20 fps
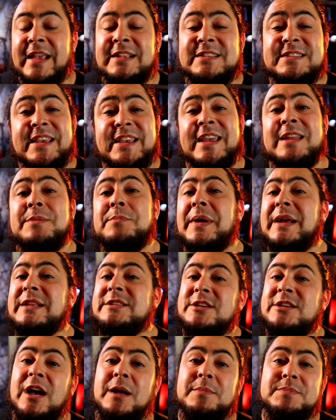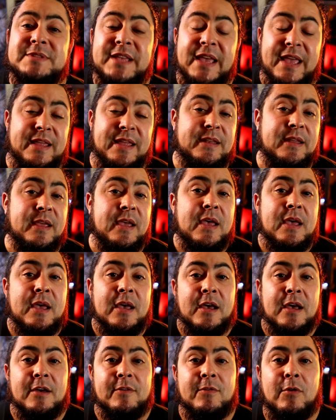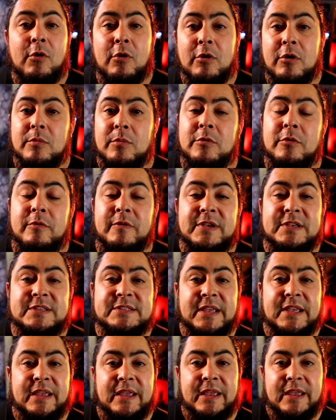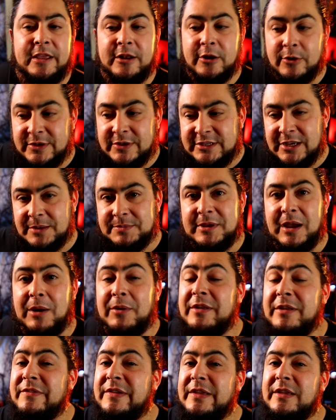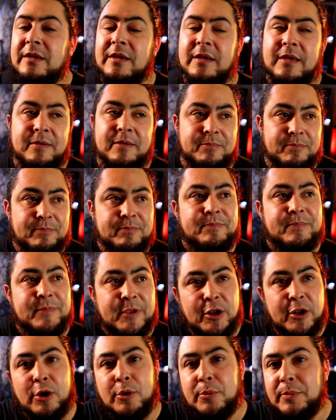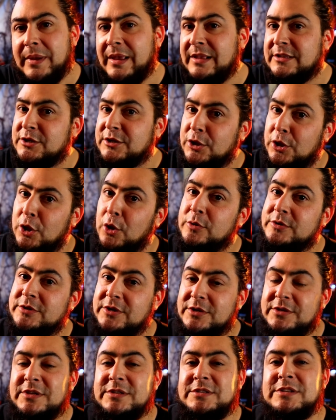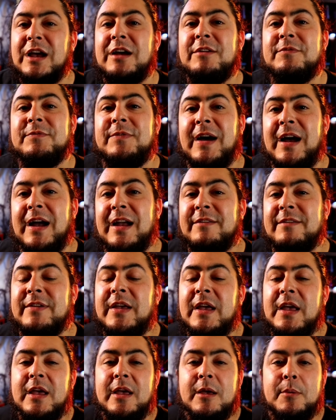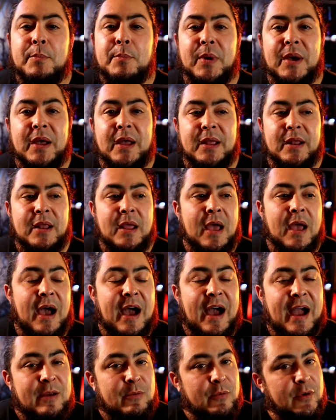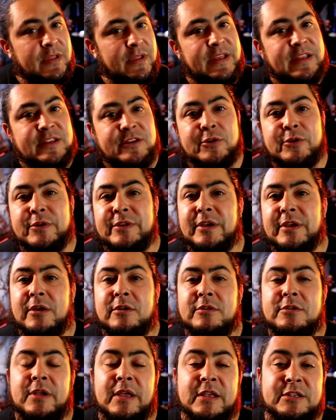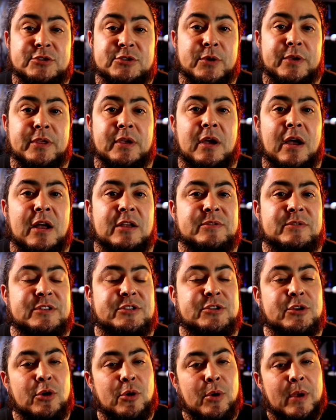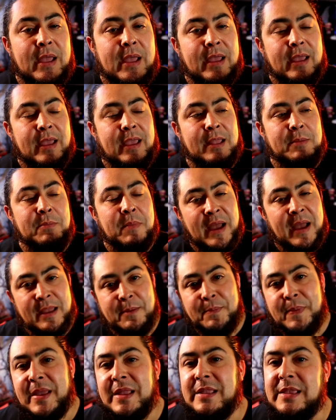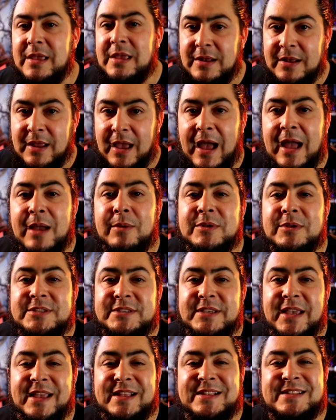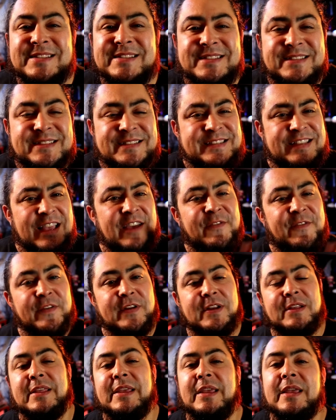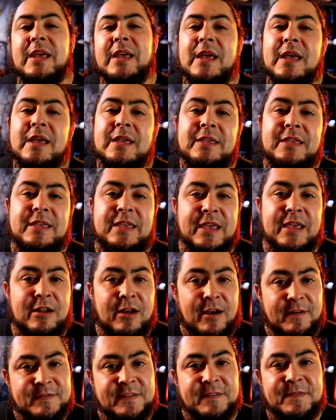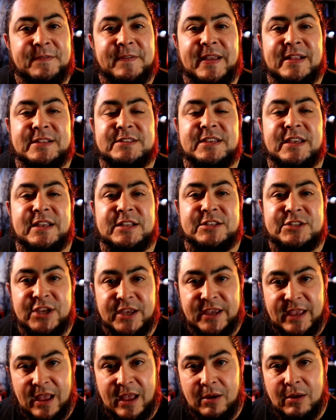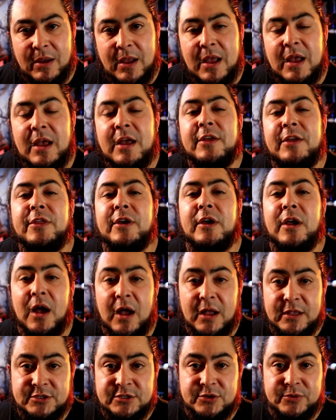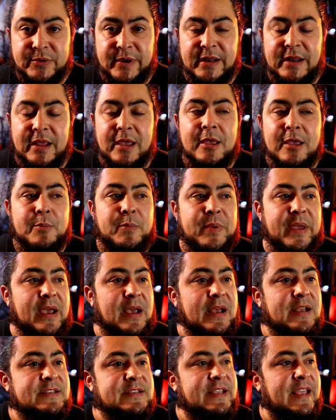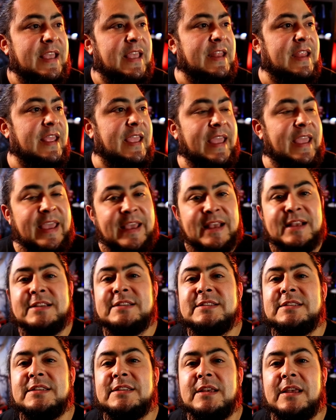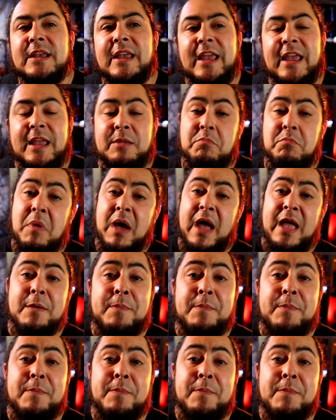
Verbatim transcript: it's in my top ten of horror movies. It, you know, it's up to, I would even, you know, it's closer to top five but I really enjoy the enjoy The Conjuring. So, in my opinion, I would say definitely get off the fence and check out The Conjuring because it is, in my